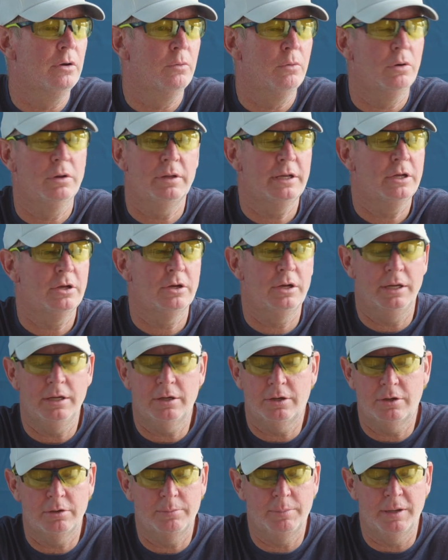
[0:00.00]
Well,
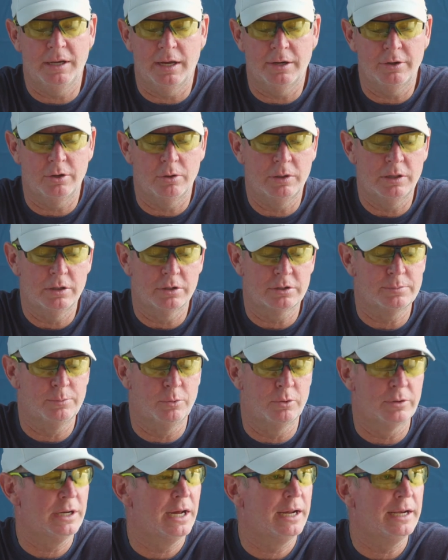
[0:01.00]
he could be. I know he looks
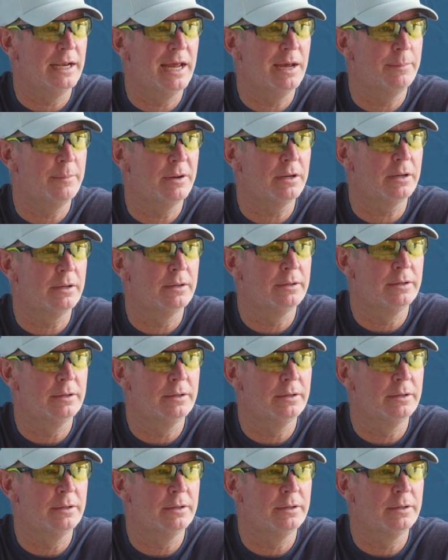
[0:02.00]
more dynamic.